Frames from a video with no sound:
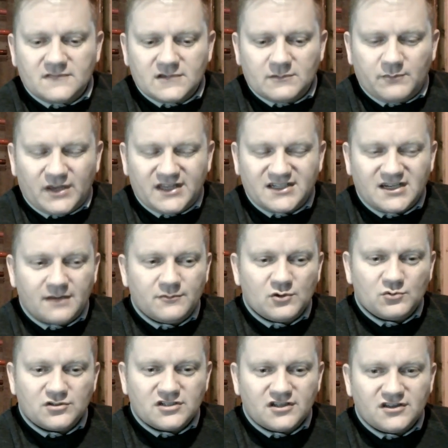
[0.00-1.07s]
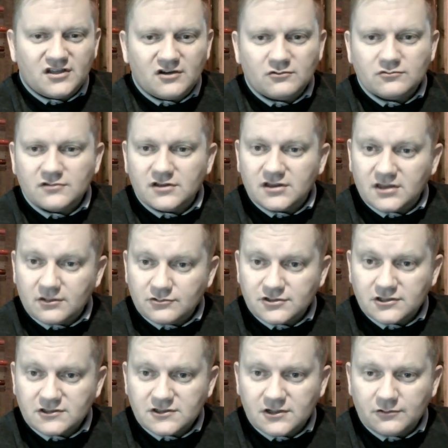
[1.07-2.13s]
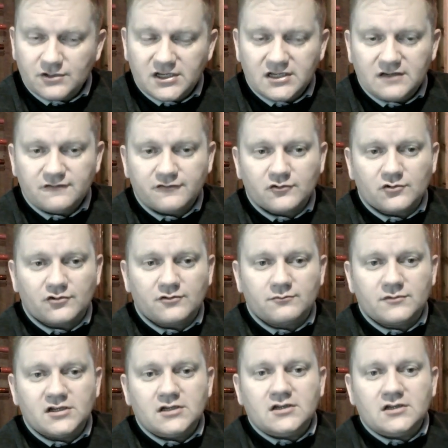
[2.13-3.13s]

By the time they were done, though, there was just no need for them.